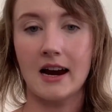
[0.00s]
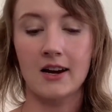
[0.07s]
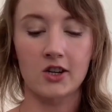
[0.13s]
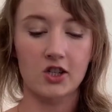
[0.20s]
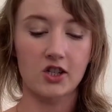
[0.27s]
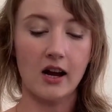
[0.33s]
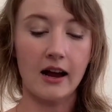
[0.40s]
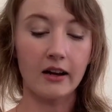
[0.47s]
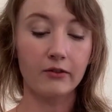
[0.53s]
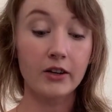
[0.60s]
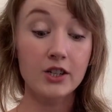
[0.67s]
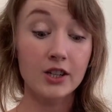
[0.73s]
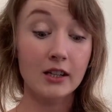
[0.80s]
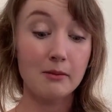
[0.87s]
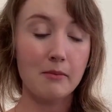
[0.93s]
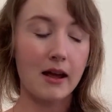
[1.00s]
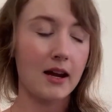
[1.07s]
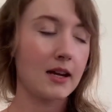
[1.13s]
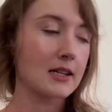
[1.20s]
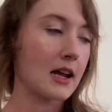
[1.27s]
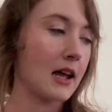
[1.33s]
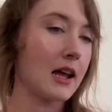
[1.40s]
stash. I originally
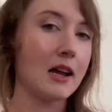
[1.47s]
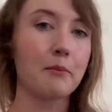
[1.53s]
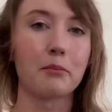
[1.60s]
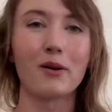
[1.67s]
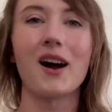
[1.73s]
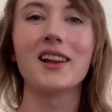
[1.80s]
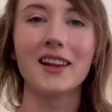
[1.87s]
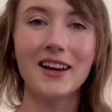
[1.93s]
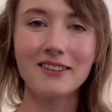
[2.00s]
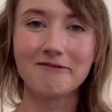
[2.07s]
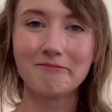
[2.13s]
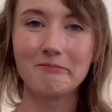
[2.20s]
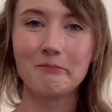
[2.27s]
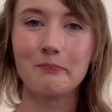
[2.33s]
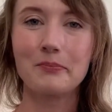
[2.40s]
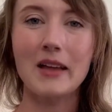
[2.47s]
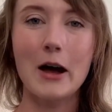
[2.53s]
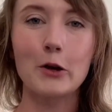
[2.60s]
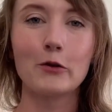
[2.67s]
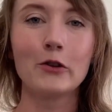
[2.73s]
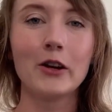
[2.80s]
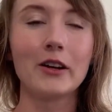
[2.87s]
made a bralette
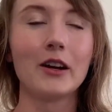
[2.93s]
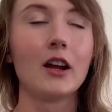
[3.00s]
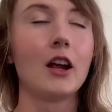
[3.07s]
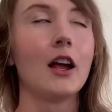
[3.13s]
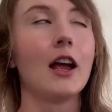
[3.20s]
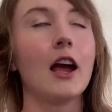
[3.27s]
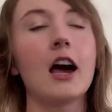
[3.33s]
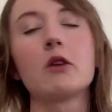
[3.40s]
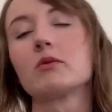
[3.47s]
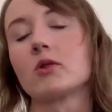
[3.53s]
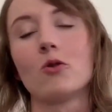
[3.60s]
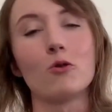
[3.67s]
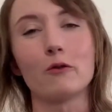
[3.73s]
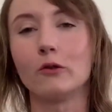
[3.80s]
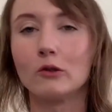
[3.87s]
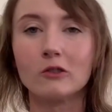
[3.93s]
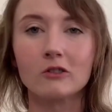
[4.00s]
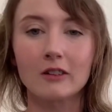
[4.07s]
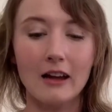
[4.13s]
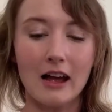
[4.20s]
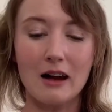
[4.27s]
out of it, and it was awful.